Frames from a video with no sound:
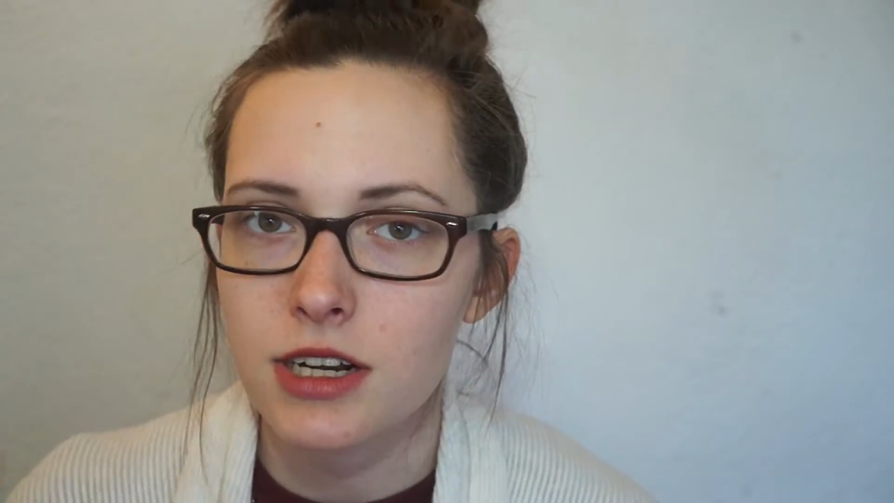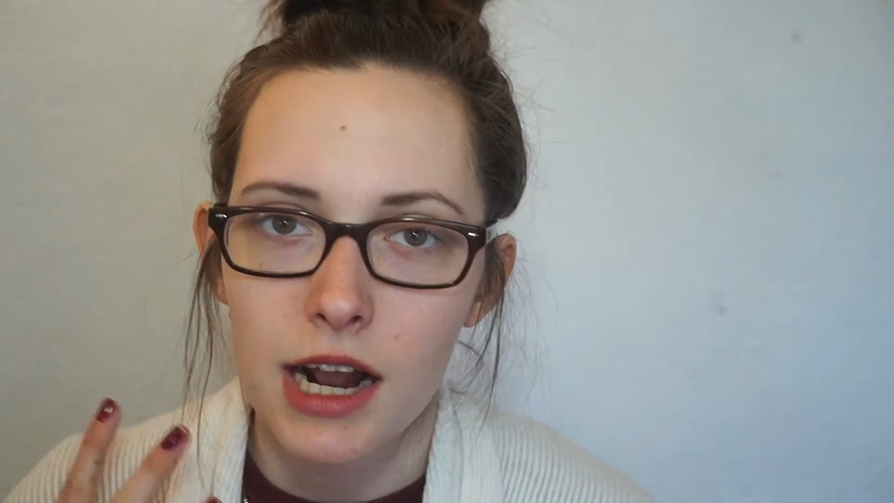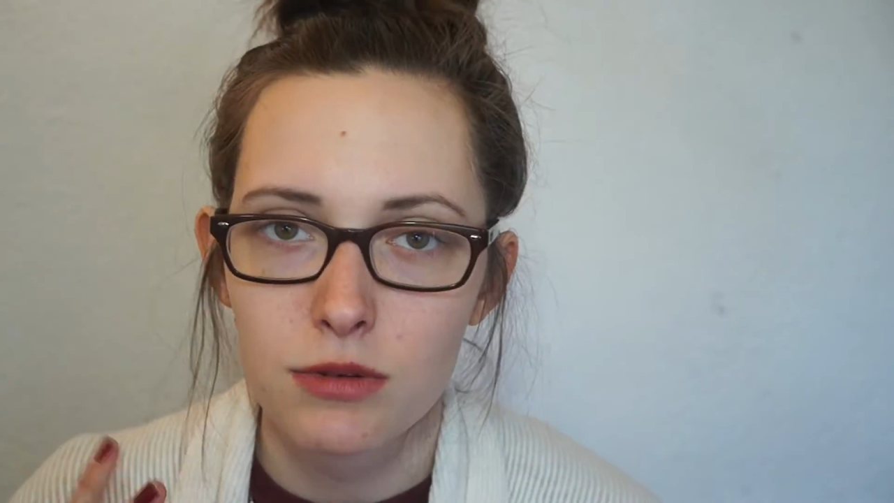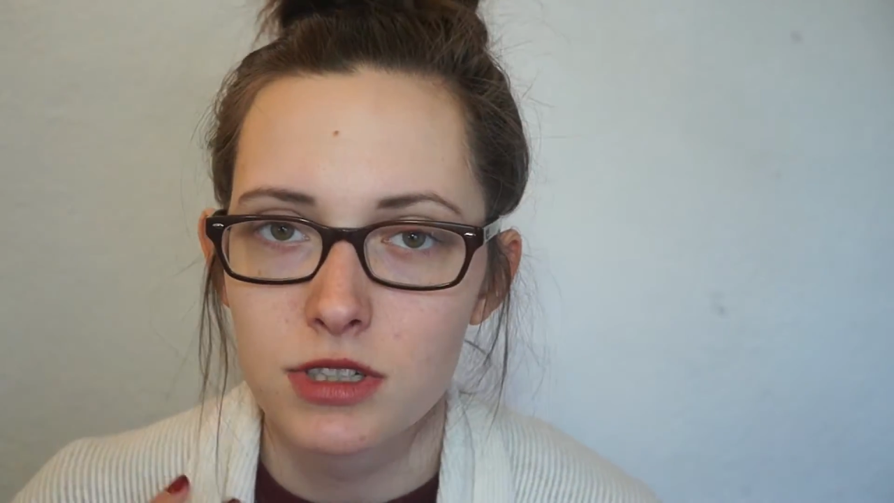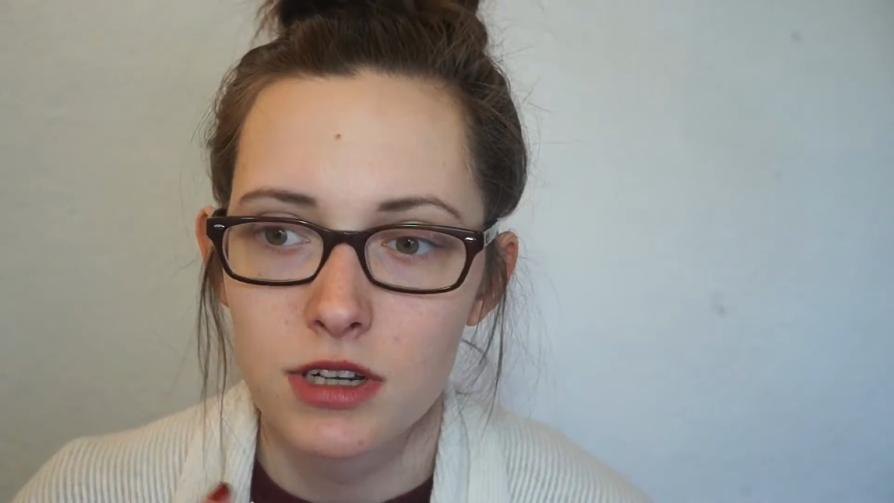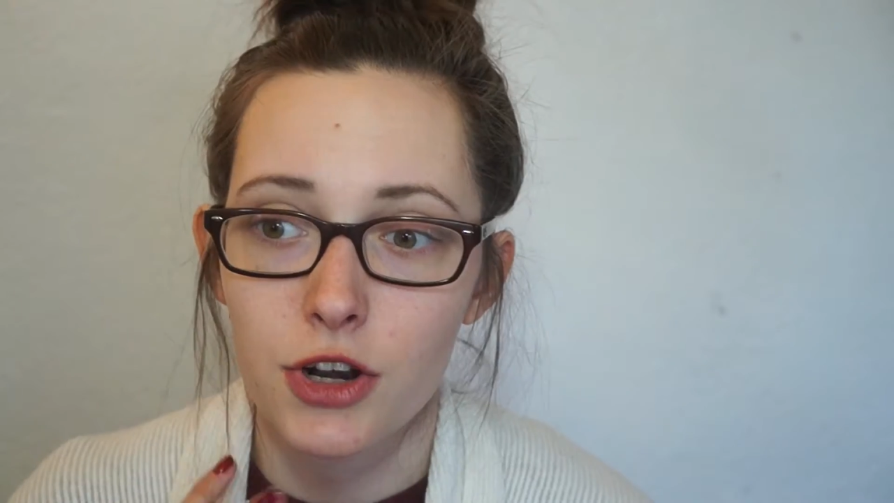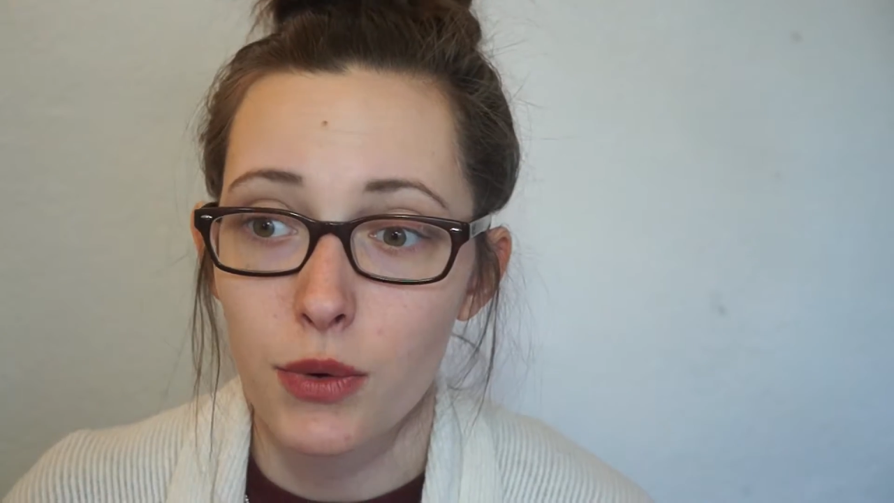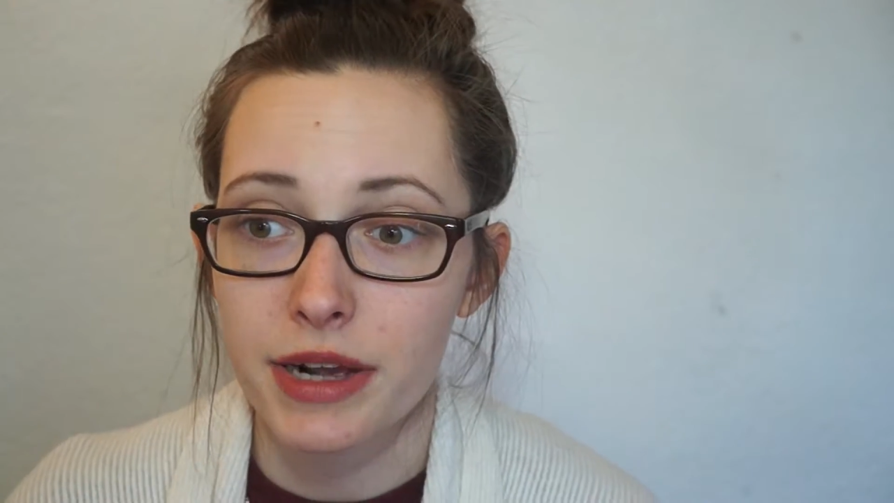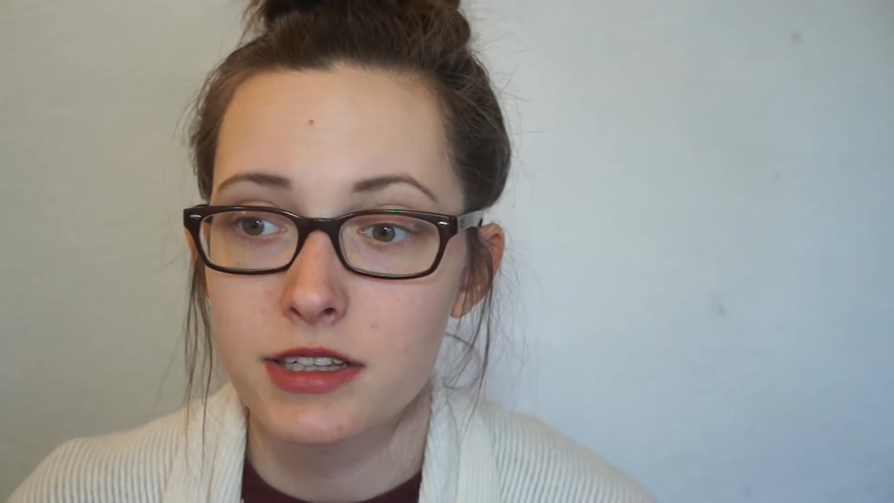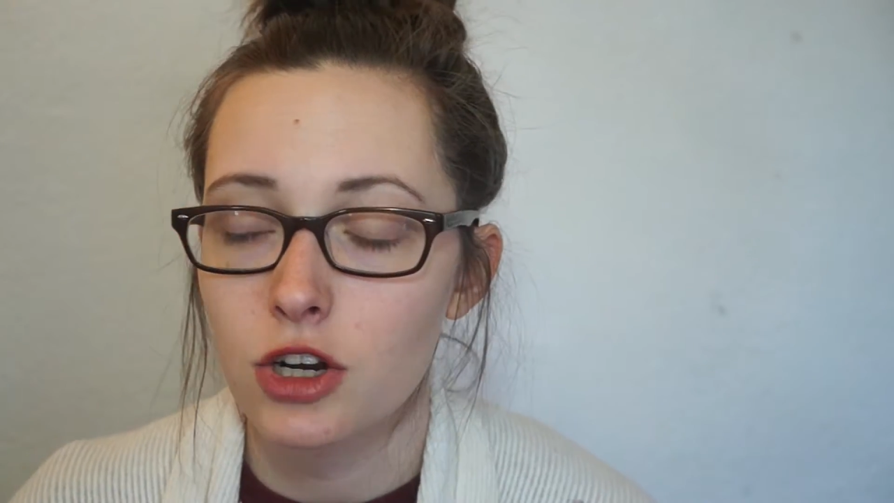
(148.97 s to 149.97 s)
and I was
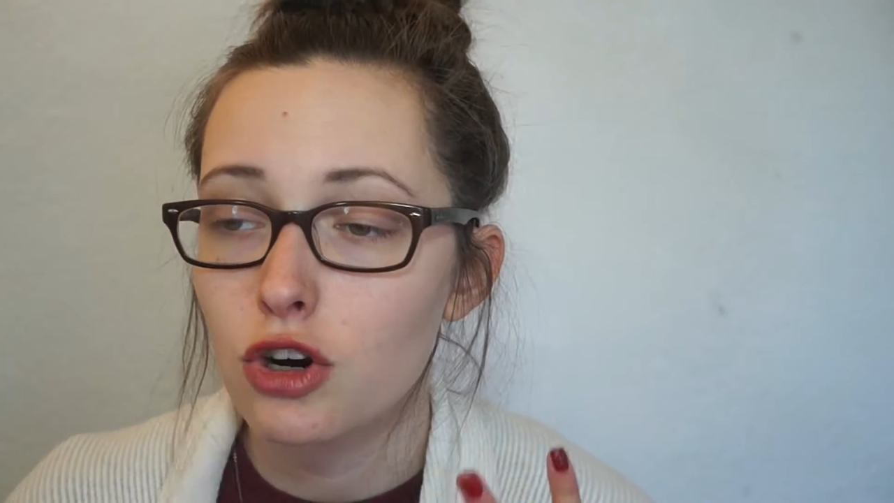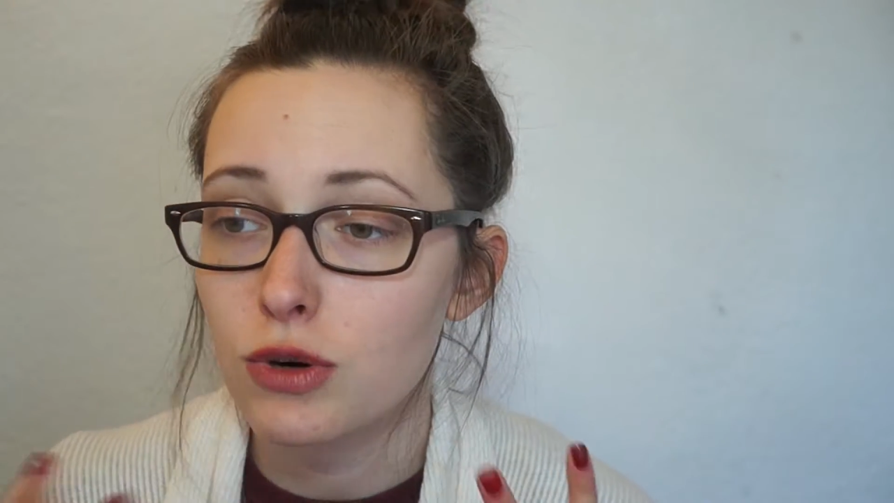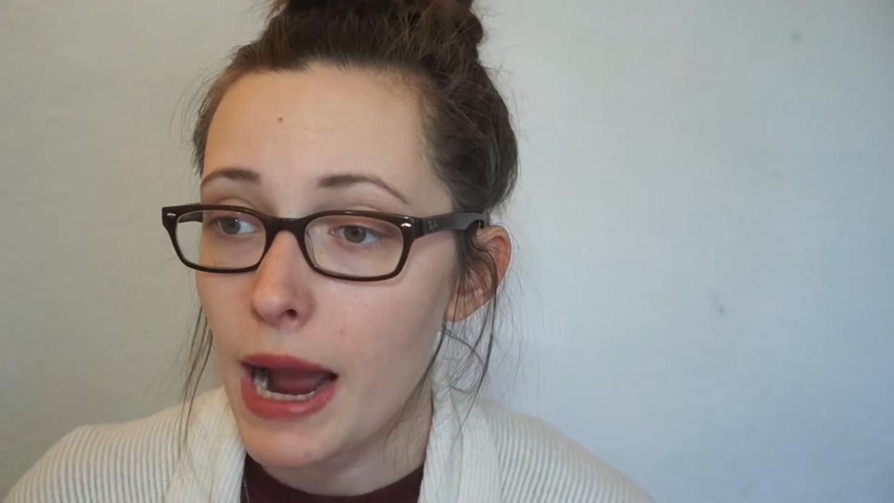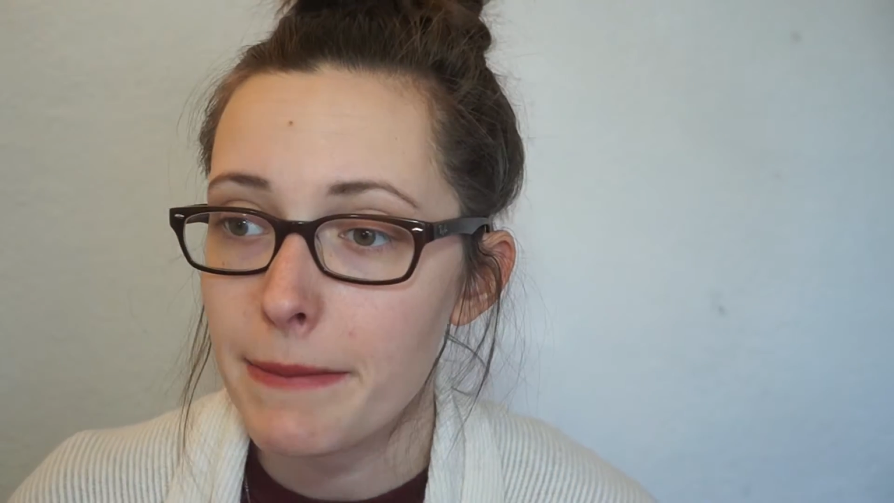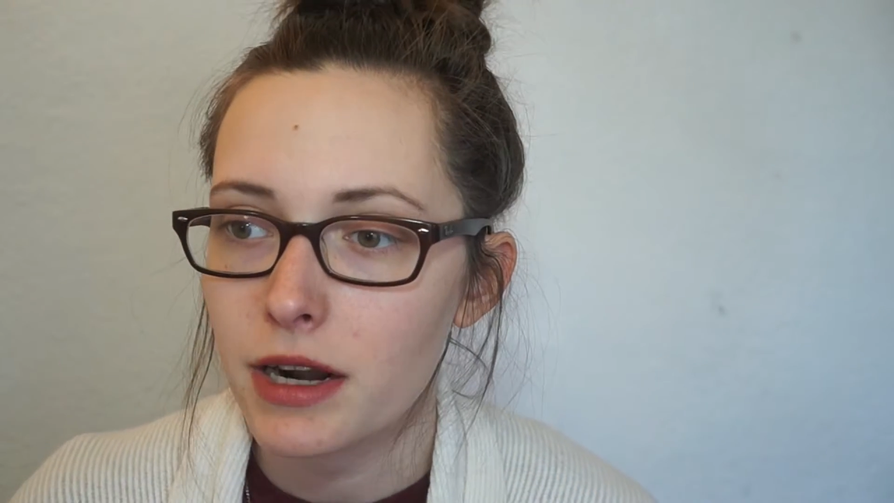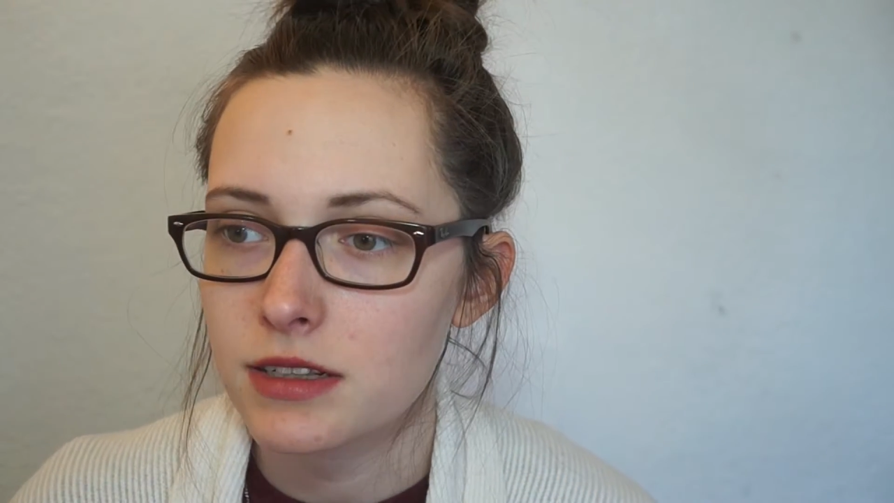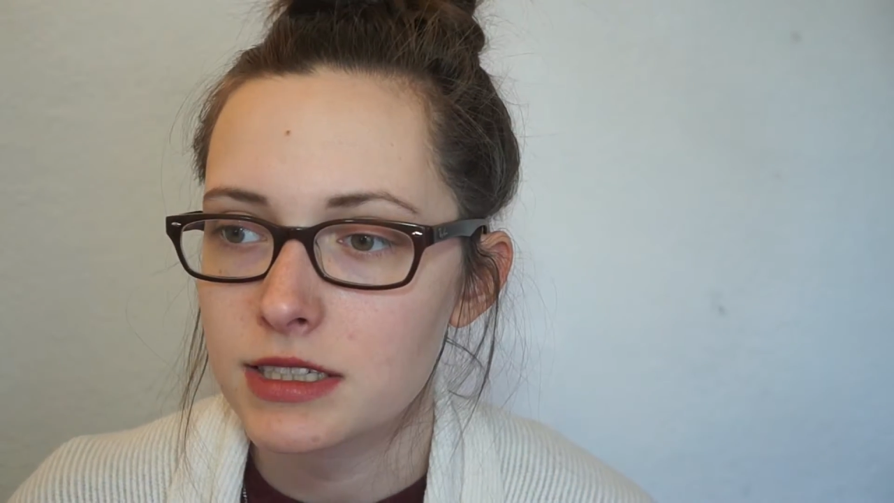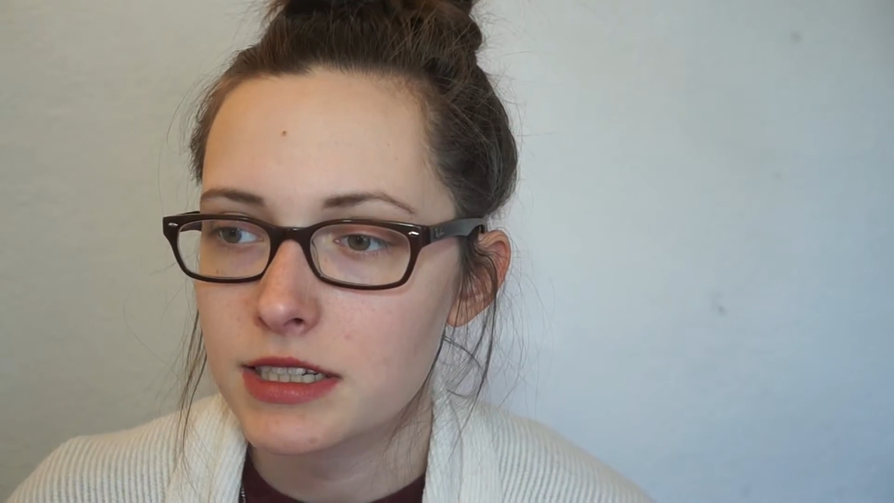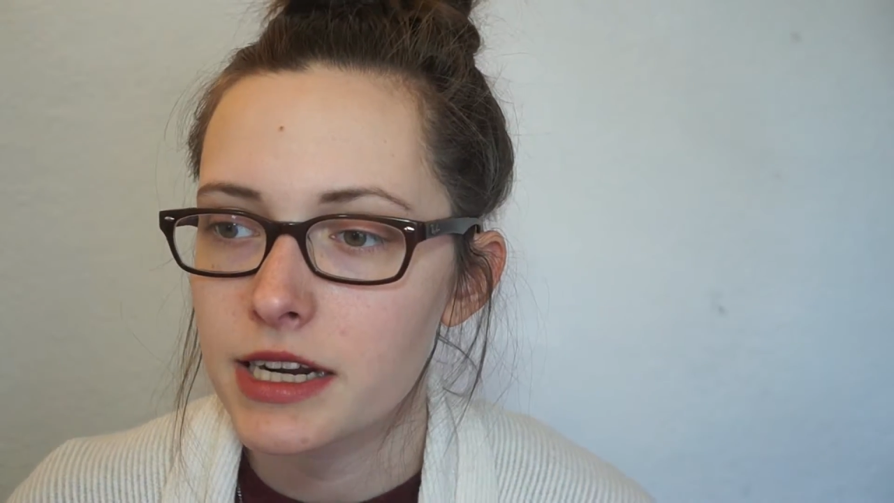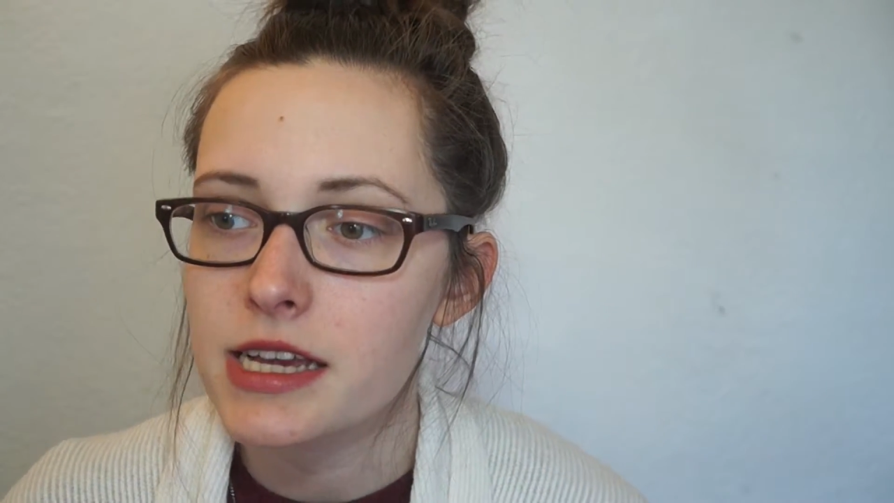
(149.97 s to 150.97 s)
annoying the crap out of
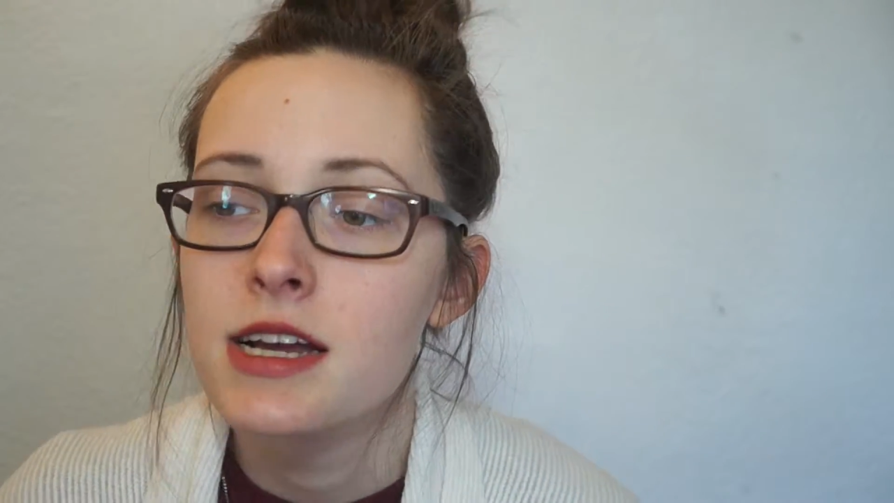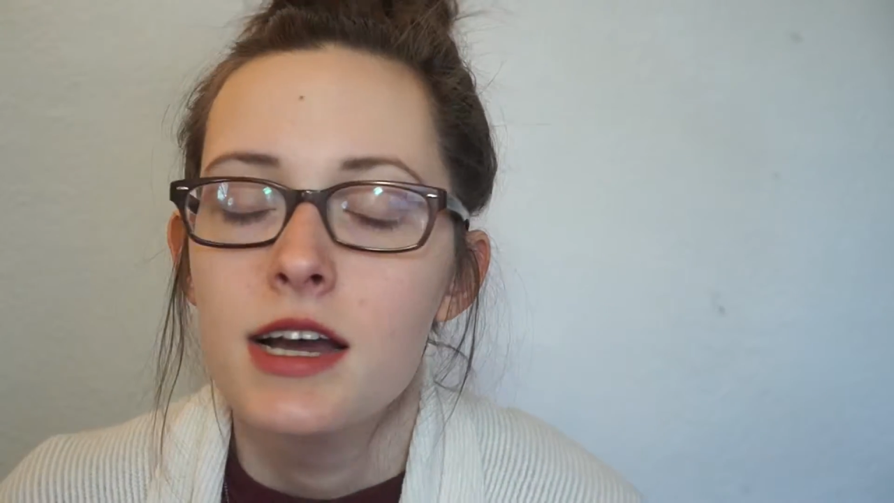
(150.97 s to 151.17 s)
this lady.